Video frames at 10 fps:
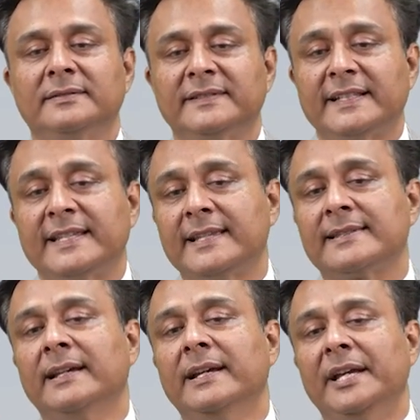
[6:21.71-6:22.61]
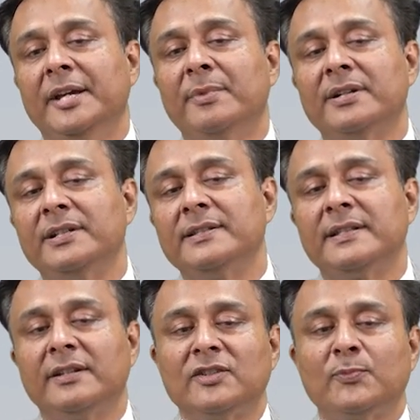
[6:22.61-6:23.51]
such as
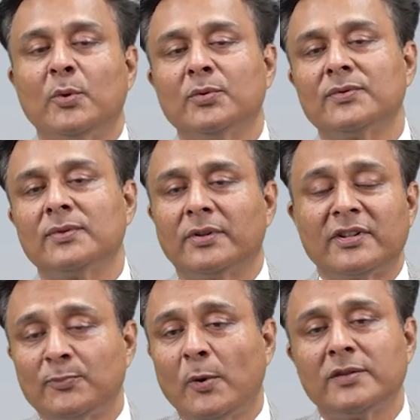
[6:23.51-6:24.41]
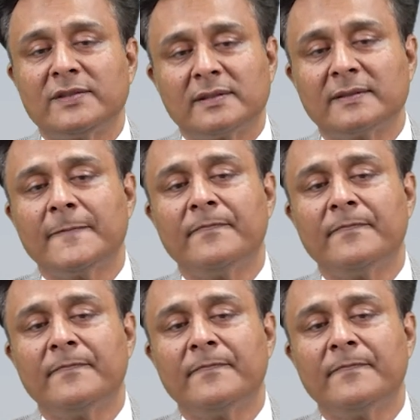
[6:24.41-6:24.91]
emergency response,